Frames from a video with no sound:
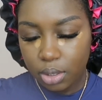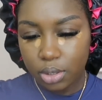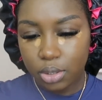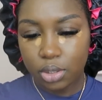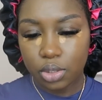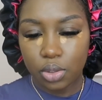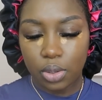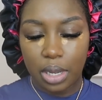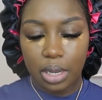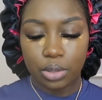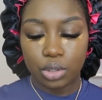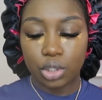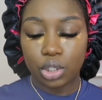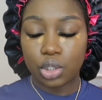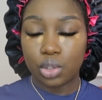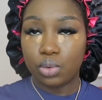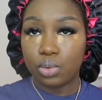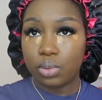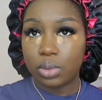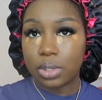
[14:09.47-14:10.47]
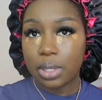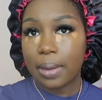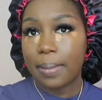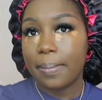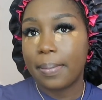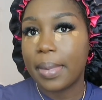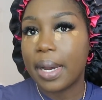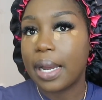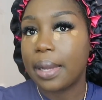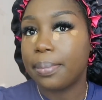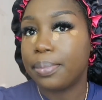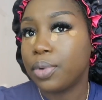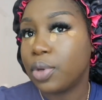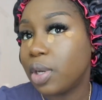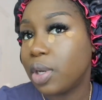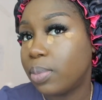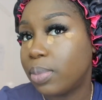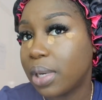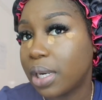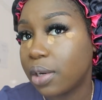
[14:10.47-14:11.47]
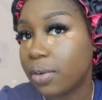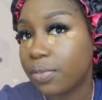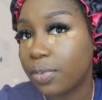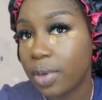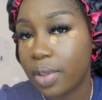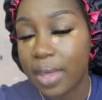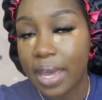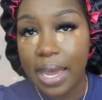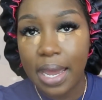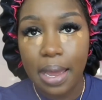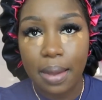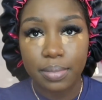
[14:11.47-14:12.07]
So I'll just use my beauty blender for that.